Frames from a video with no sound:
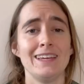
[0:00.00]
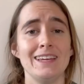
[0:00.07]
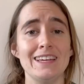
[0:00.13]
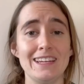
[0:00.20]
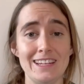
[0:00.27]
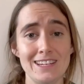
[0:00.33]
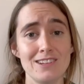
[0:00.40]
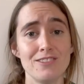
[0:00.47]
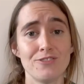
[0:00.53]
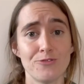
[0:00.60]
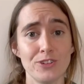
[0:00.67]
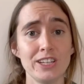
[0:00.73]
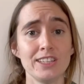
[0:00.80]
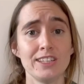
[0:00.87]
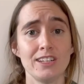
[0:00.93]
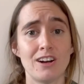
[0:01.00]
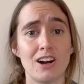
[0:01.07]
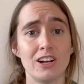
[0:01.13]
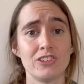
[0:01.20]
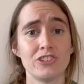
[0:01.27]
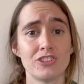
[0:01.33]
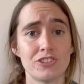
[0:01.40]
It is really
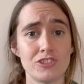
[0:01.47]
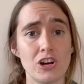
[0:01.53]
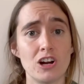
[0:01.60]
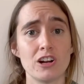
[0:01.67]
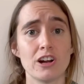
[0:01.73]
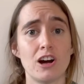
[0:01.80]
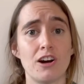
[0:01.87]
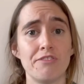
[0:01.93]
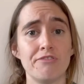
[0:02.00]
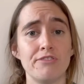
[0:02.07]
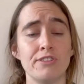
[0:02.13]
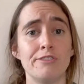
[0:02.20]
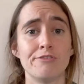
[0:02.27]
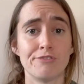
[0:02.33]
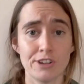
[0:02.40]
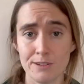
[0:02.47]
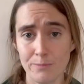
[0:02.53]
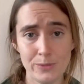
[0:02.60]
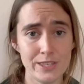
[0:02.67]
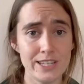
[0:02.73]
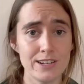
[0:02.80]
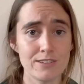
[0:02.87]
hard to start off from
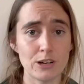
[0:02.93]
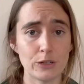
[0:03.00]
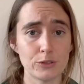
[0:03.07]
zero